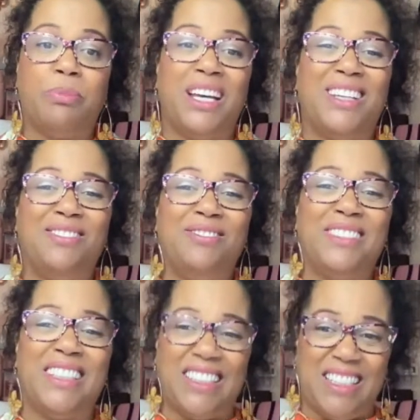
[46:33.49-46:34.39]
but
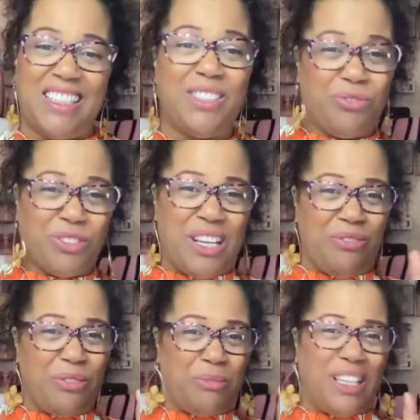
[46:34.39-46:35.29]
it's free
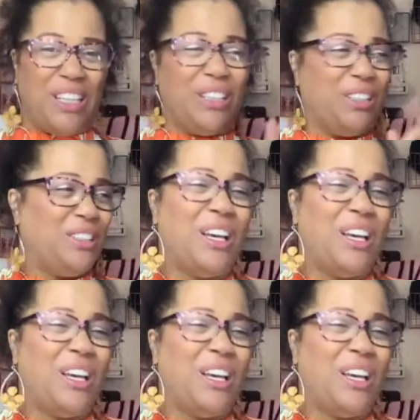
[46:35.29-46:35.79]
for me.